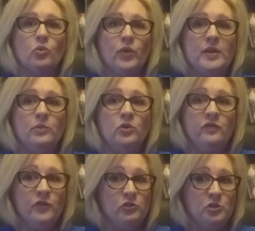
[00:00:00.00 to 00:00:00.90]
Remove
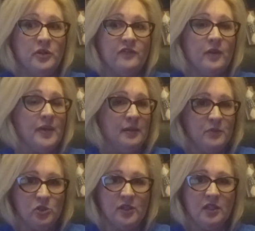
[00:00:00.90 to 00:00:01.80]
food debris from in
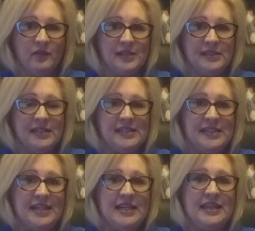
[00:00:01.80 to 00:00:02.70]
between the resident's
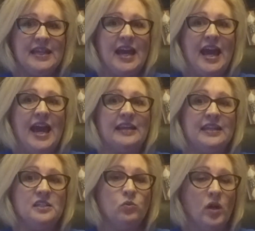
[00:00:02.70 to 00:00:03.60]
teeth at
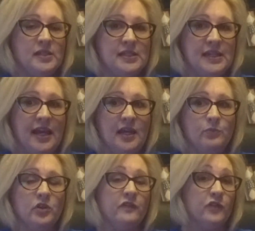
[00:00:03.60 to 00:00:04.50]
least once a day,
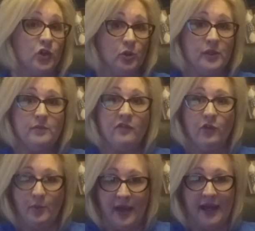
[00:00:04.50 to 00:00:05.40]
preferably
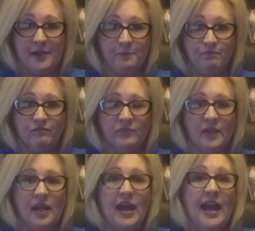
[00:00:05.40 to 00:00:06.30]
before bed.
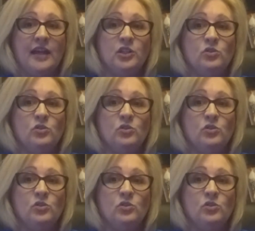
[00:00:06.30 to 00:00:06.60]
And